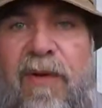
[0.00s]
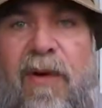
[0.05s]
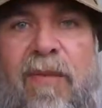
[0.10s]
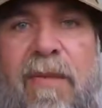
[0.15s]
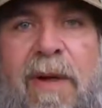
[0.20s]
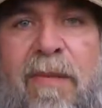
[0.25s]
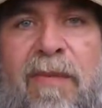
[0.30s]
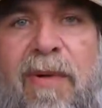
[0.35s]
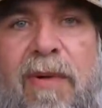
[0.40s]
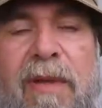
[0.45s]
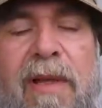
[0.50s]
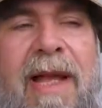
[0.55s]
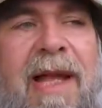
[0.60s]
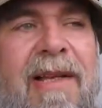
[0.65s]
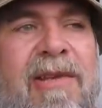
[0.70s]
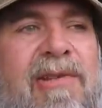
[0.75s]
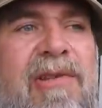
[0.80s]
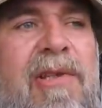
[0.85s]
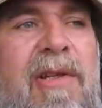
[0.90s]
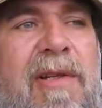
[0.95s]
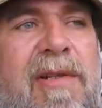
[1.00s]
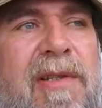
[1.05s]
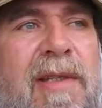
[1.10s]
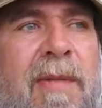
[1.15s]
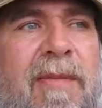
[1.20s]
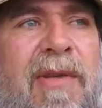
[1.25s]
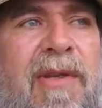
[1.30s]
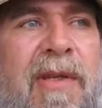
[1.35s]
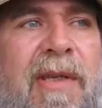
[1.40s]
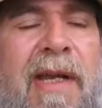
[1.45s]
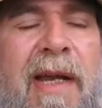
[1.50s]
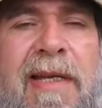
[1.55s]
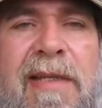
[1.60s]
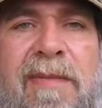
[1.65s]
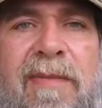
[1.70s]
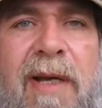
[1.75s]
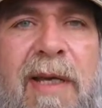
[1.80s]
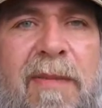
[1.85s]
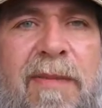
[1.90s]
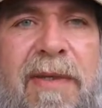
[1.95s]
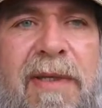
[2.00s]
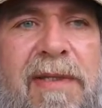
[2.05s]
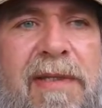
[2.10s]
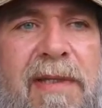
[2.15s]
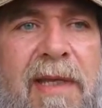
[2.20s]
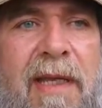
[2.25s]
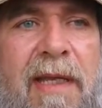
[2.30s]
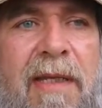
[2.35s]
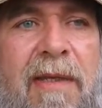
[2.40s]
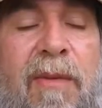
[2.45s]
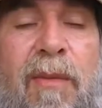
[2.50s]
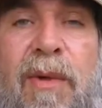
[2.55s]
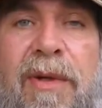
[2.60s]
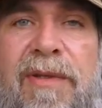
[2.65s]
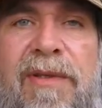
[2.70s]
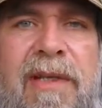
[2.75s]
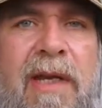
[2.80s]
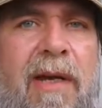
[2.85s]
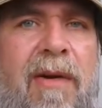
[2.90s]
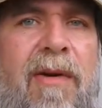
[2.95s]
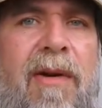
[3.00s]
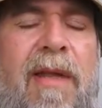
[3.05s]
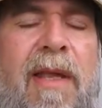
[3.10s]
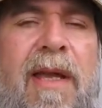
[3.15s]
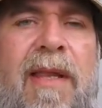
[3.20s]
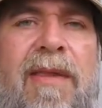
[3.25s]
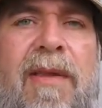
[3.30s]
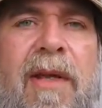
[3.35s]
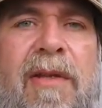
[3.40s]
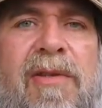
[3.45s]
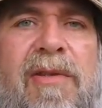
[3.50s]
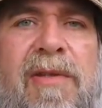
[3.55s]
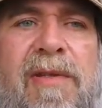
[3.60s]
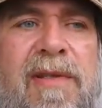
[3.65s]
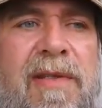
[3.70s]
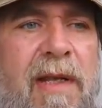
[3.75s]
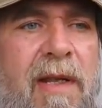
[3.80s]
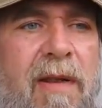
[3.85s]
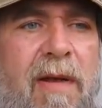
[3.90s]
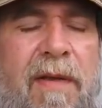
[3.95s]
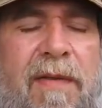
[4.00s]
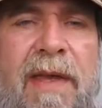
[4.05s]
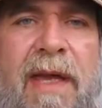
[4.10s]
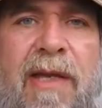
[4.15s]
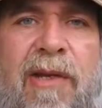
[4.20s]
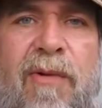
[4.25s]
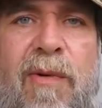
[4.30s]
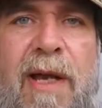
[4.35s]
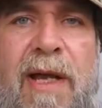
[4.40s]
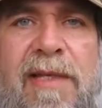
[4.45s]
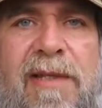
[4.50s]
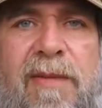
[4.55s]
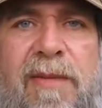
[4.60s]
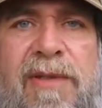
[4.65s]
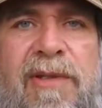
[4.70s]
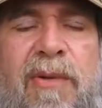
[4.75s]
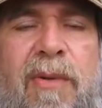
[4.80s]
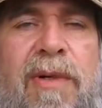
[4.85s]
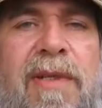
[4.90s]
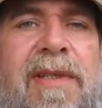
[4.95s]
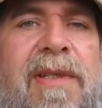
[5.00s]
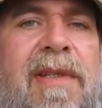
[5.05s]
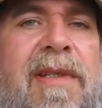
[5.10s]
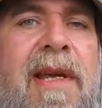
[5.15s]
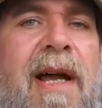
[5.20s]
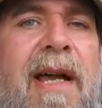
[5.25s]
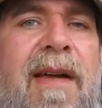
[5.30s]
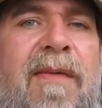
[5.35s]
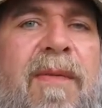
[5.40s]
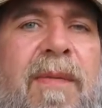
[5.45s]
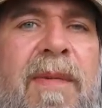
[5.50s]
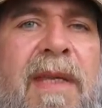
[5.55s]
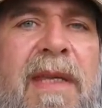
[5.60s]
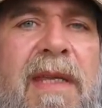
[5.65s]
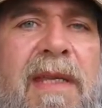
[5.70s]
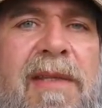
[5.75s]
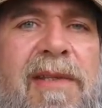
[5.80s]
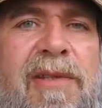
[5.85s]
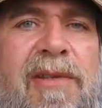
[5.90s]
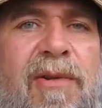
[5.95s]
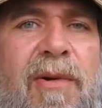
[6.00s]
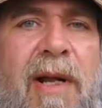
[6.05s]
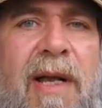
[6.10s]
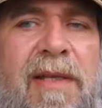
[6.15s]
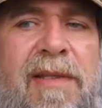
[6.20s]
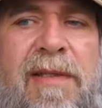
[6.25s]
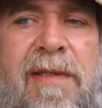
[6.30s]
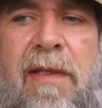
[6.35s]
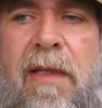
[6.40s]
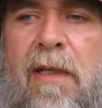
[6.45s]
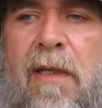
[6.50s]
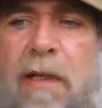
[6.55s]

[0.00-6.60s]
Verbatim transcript: you remember last year, some of you guys might be saying, well, Daryl, I thought you said all that grass was going to die from the heat stress,